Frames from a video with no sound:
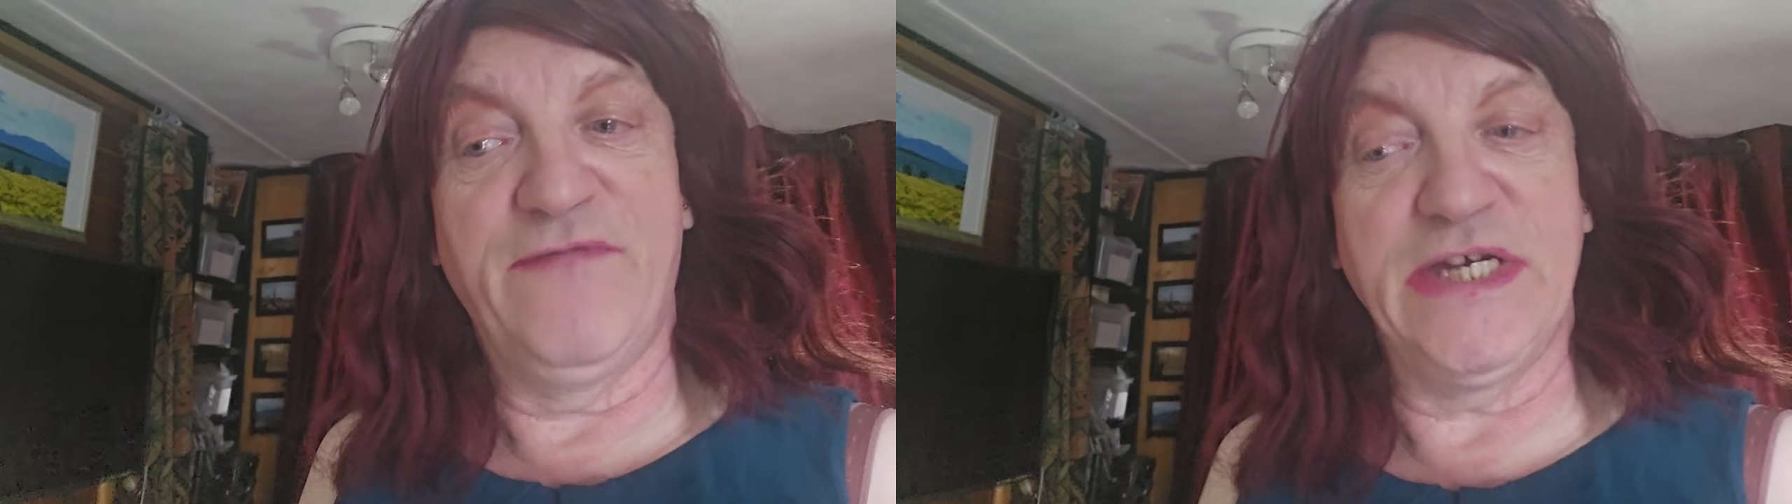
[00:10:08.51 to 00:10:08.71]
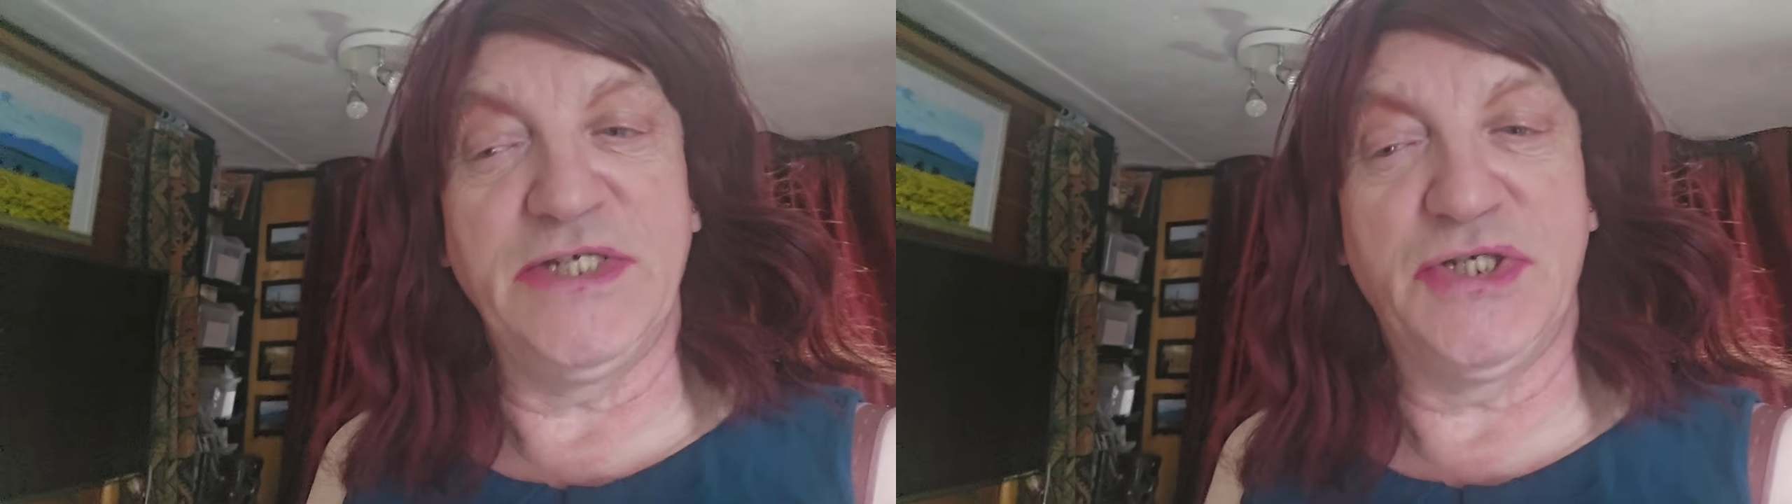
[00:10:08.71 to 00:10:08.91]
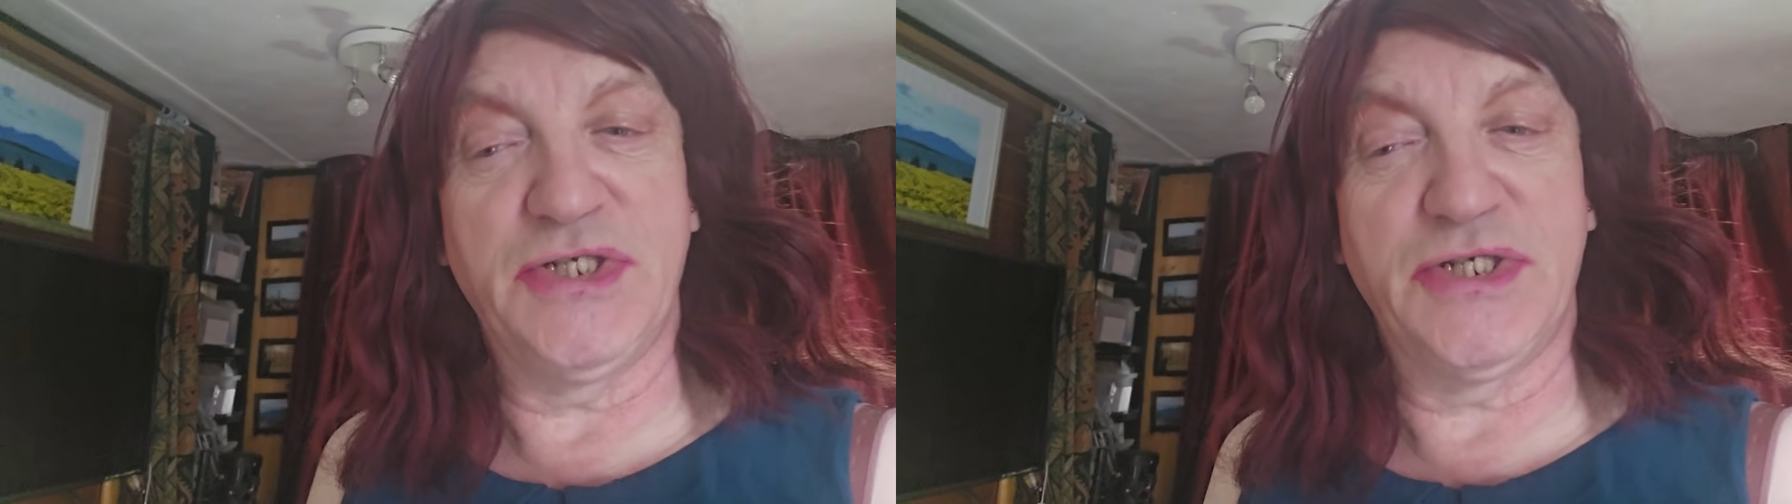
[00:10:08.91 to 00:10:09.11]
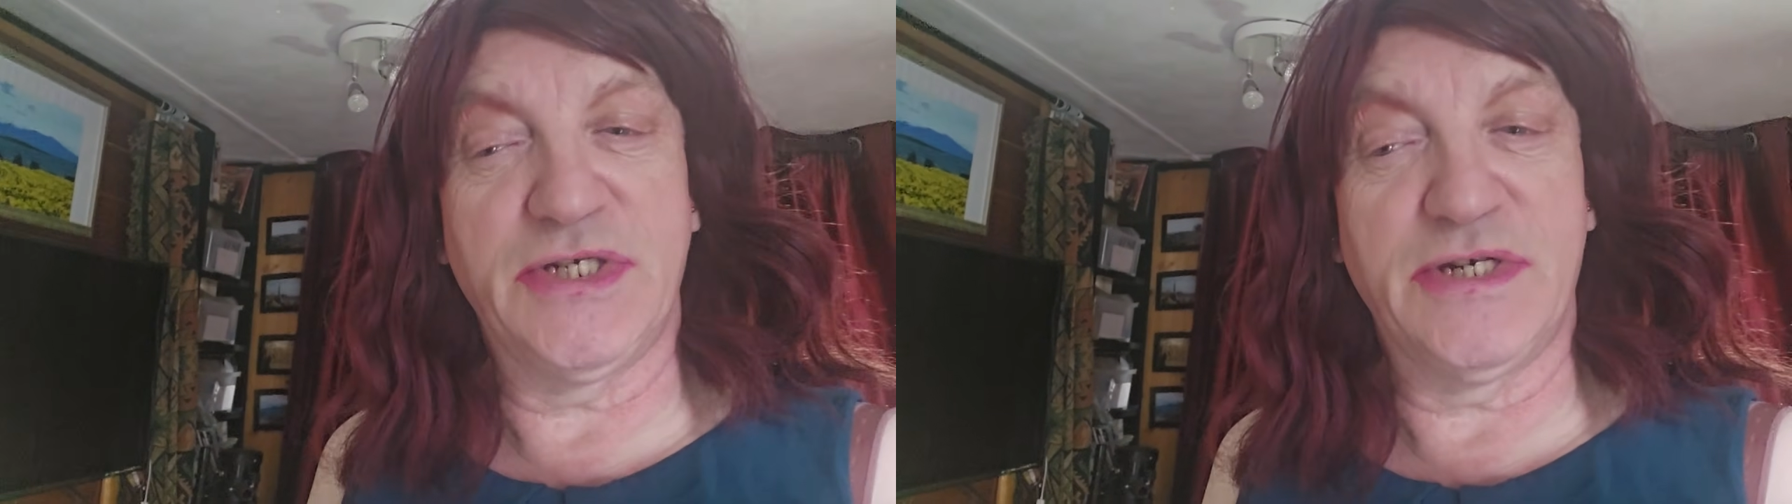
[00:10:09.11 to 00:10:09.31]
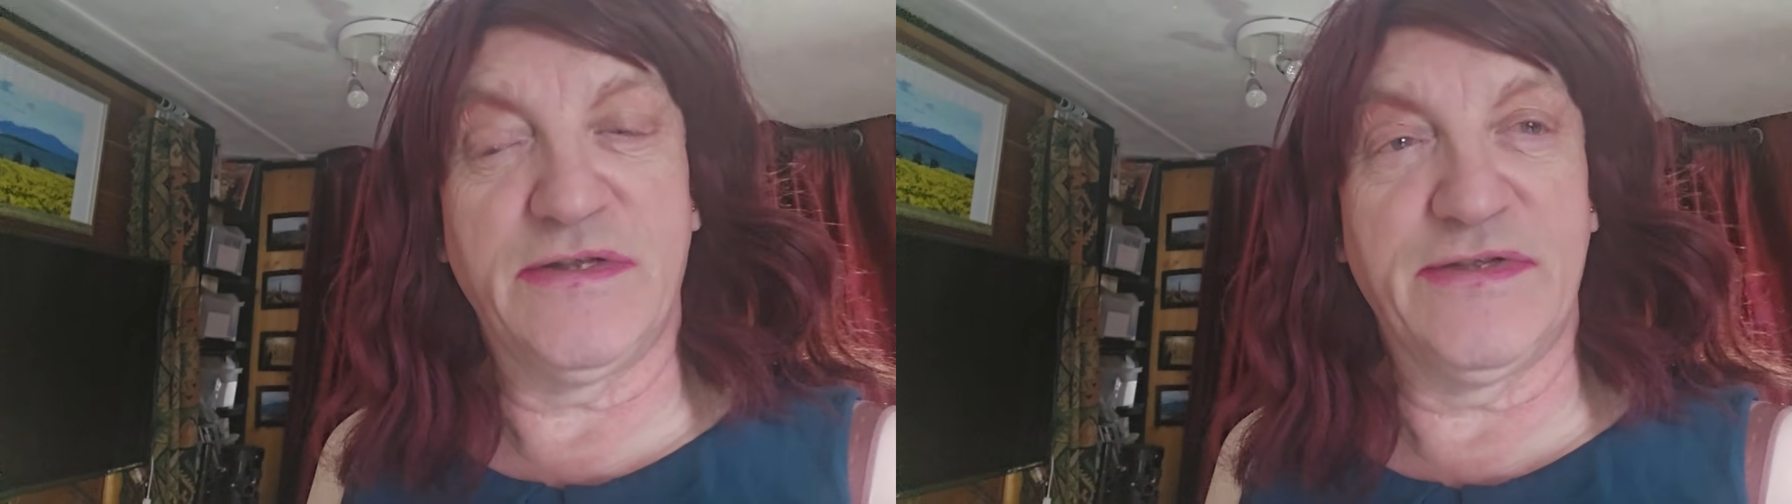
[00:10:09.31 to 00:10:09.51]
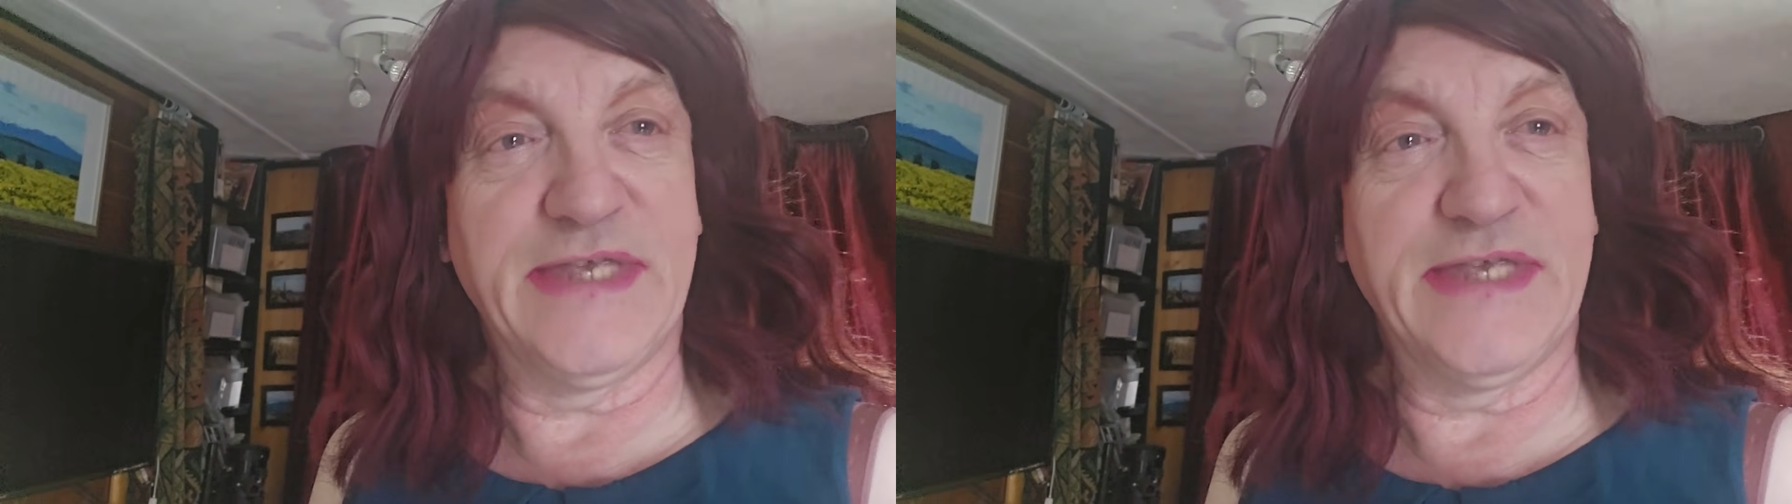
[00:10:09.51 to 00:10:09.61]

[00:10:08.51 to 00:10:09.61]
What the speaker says: fish.